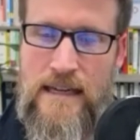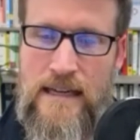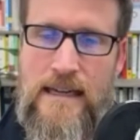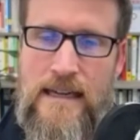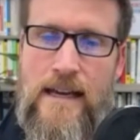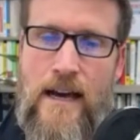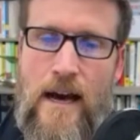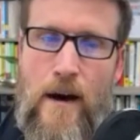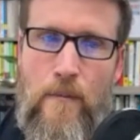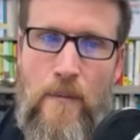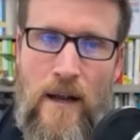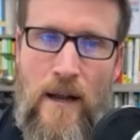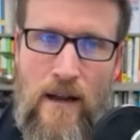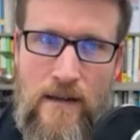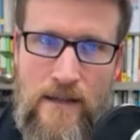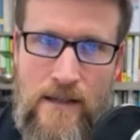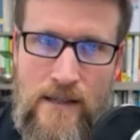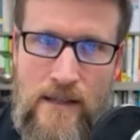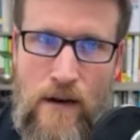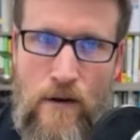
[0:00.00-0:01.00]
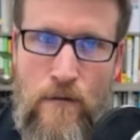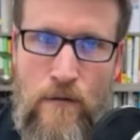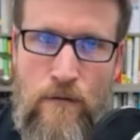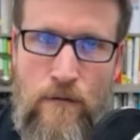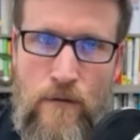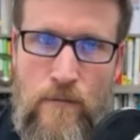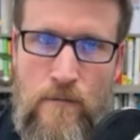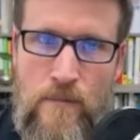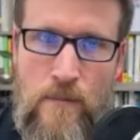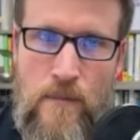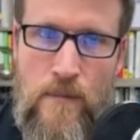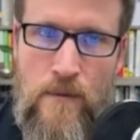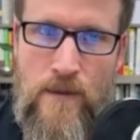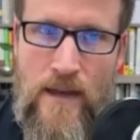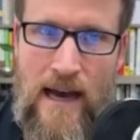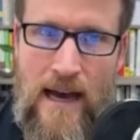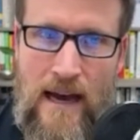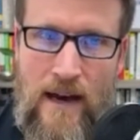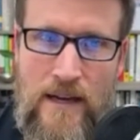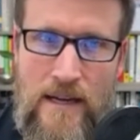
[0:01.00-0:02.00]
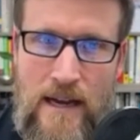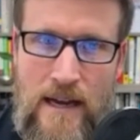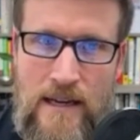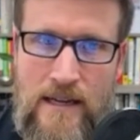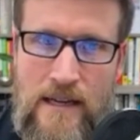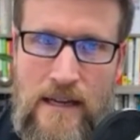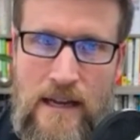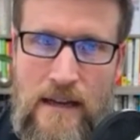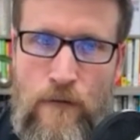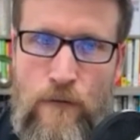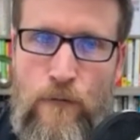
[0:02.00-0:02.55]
decouple ourselves from that identity,